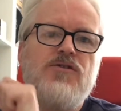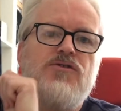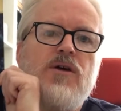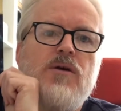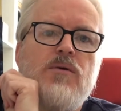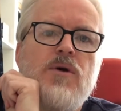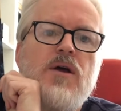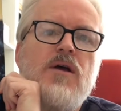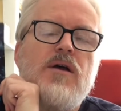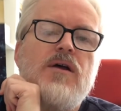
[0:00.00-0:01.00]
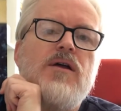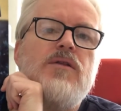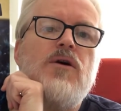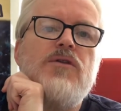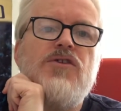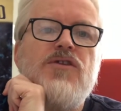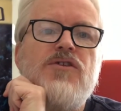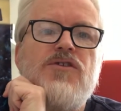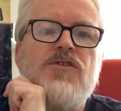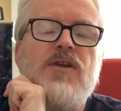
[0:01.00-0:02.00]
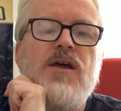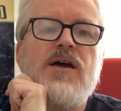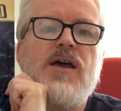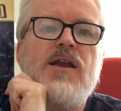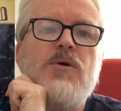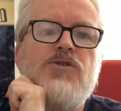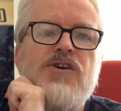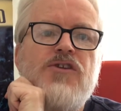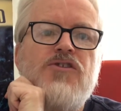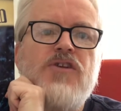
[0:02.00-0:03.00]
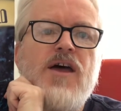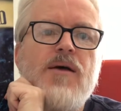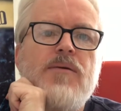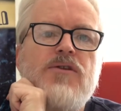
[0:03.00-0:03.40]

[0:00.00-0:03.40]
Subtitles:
So not this. This isn't it. Again, it was a cassette.